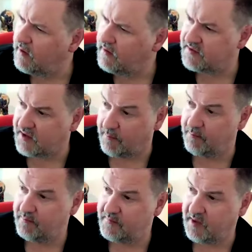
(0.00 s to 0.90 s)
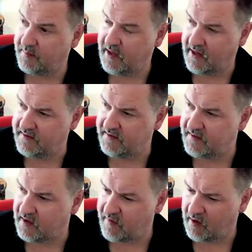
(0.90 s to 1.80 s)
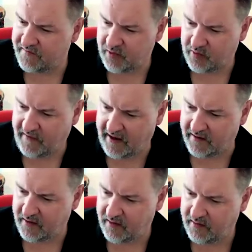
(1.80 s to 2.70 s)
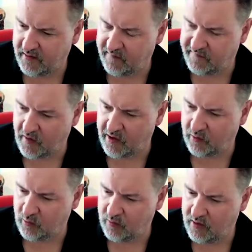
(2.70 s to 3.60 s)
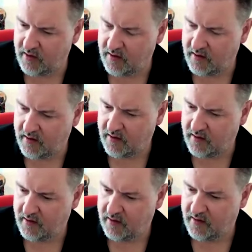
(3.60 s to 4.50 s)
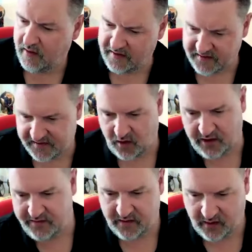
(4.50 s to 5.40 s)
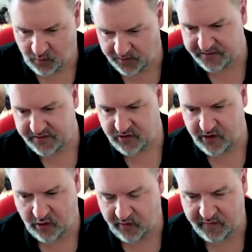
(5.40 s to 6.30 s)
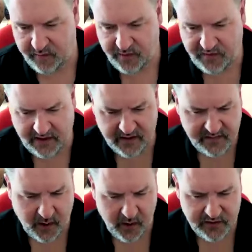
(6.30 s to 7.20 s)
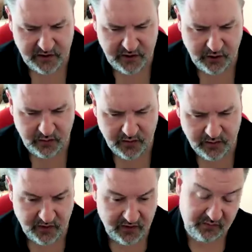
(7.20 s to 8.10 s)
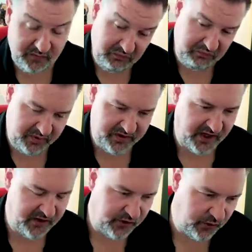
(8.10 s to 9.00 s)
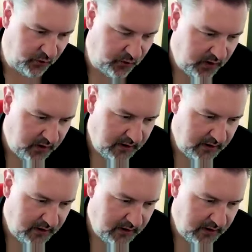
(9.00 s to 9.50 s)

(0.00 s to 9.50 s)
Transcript: in some some cases I've I've sort of had a a final insight that I want to try and offer. But then I suppose you the, the potential